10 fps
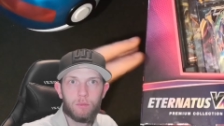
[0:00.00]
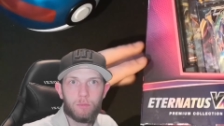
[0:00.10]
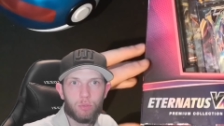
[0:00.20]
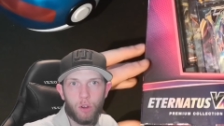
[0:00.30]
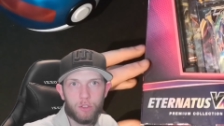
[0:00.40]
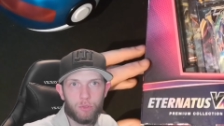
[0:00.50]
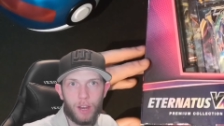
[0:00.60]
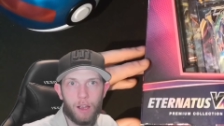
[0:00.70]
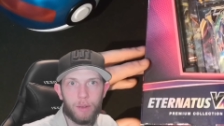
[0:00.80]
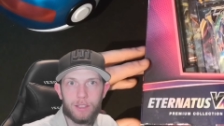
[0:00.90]

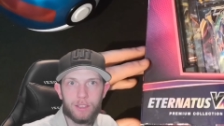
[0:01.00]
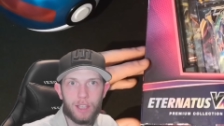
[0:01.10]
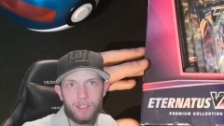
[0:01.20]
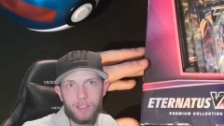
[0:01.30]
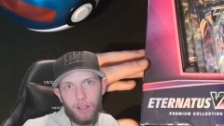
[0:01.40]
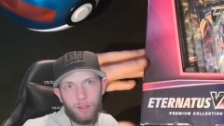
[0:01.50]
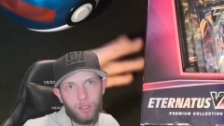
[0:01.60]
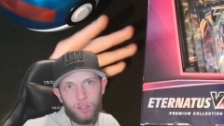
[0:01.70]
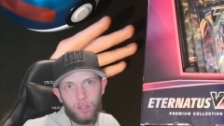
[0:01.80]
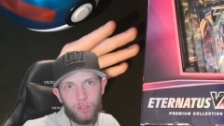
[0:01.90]
Royale. It's down to
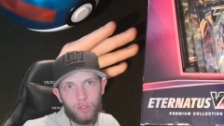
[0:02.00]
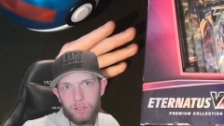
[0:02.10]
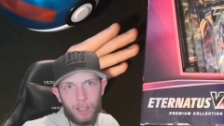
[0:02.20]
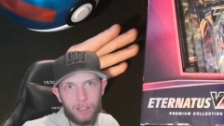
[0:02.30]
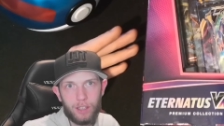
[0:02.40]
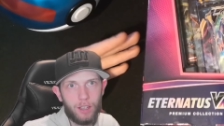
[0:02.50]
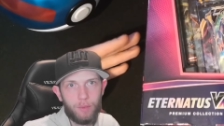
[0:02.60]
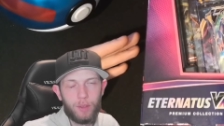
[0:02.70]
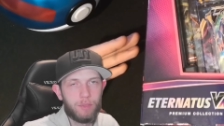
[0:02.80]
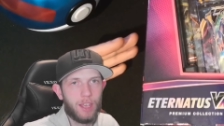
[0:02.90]
couriers. That's it.
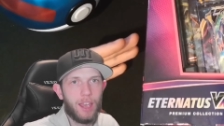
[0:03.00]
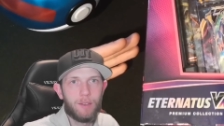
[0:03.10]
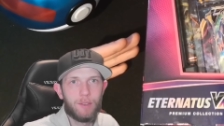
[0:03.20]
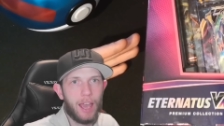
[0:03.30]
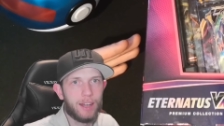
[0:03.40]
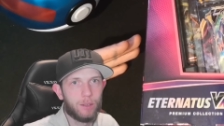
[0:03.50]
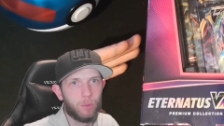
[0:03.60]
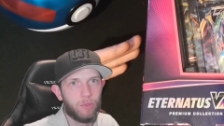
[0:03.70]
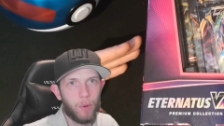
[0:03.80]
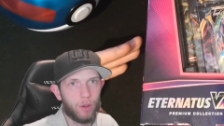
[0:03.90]
If they're heavy-handed with a
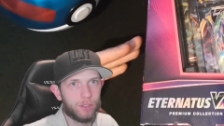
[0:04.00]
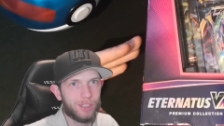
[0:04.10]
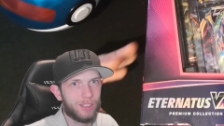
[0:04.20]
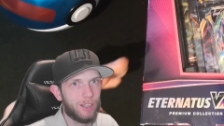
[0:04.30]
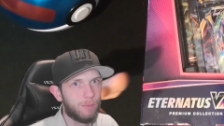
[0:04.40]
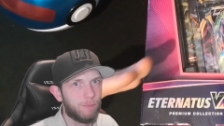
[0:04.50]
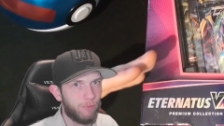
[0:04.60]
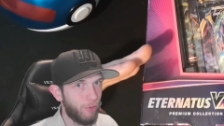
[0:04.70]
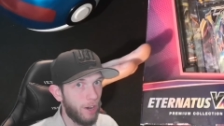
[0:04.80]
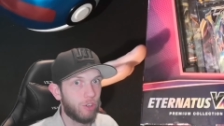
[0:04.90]
box that says
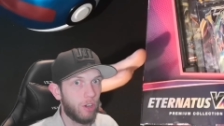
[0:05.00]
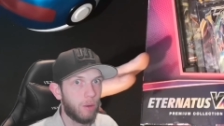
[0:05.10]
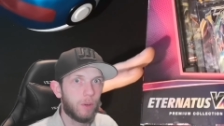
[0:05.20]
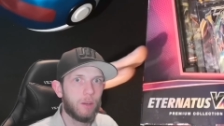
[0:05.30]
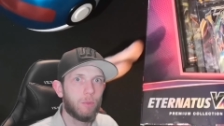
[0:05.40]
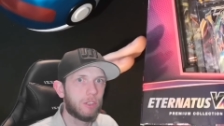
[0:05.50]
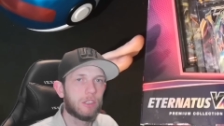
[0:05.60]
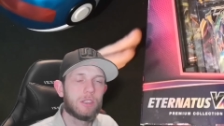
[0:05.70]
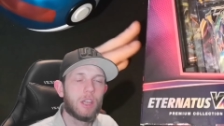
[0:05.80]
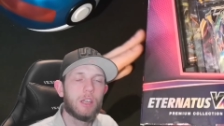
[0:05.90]
fragile on it, which this did,